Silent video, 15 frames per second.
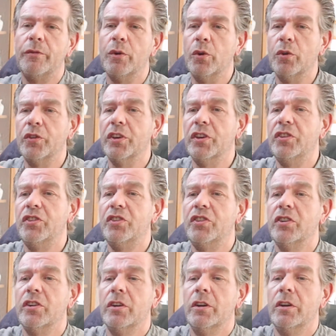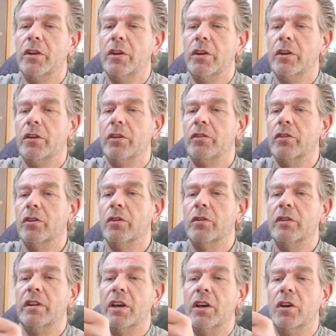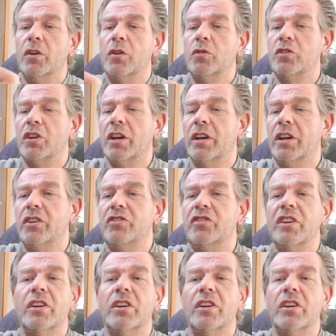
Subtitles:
voltage. So those are